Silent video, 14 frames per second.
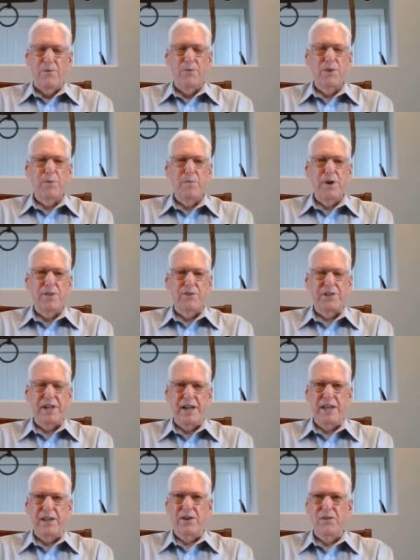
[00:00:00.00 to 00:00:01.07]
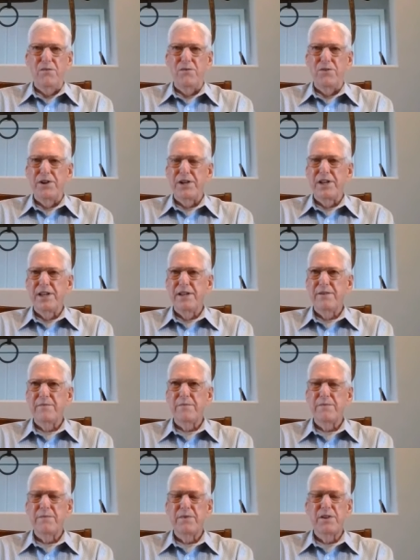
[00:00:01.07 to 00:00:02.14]
with a mother standing over it.
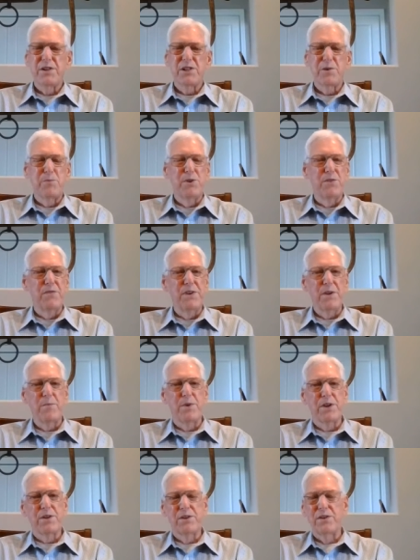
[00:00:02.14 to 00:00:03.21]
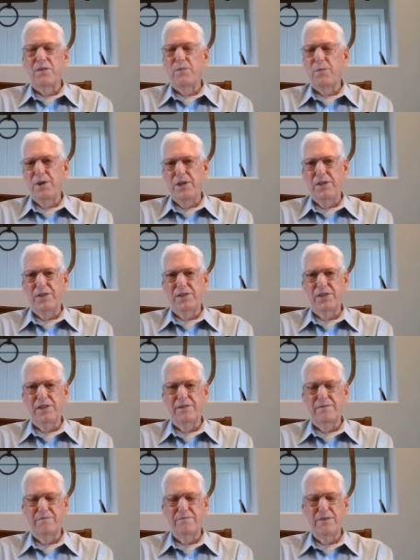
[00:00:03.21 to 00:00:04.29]
Just a perfect picture of peace.
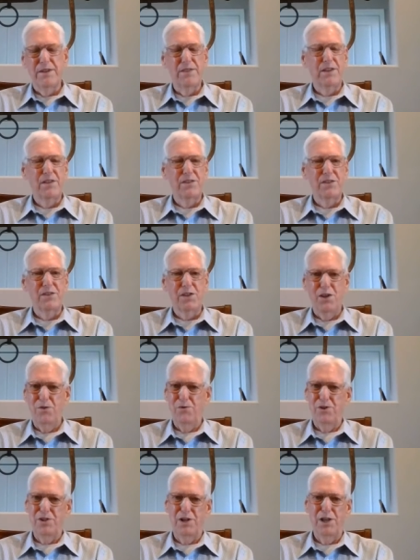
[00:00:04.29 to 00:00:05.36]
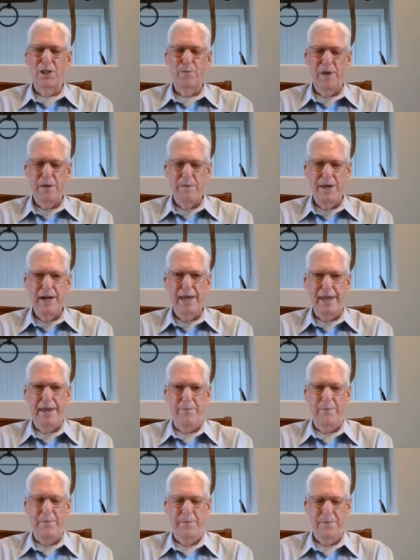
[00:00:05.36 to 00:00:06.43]
Nothing's as cute as a little baby
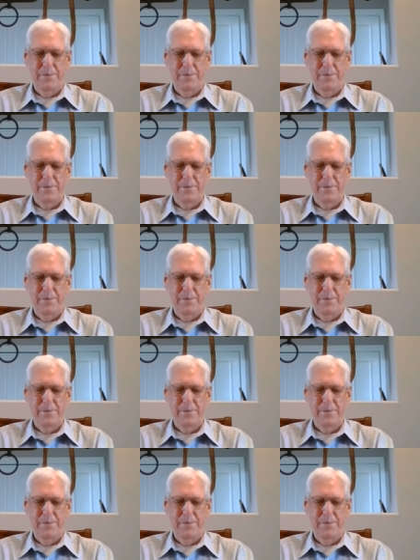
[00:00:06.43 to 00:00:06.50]
lamb.